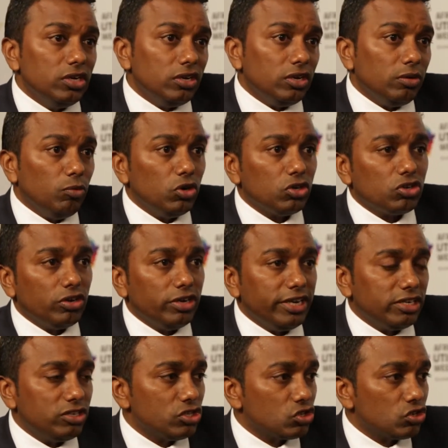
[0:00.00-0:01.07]
remote
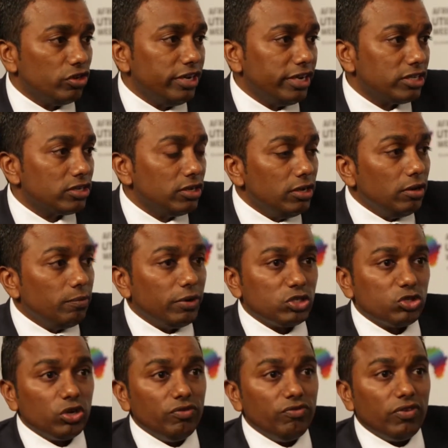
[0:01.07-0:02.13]
connect, disconnect,
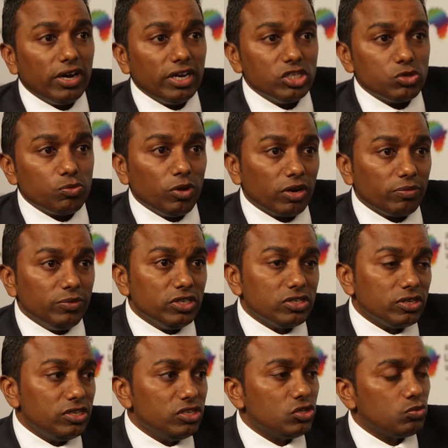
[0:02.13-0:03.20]
but your advanced smart
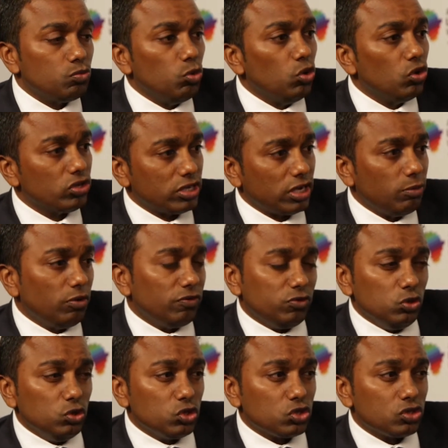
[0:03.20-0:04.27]
meter is more time of
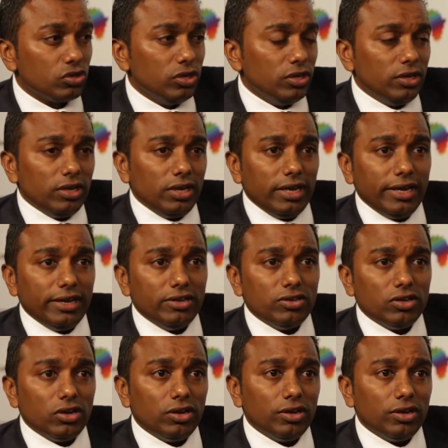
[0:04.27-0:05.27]
use and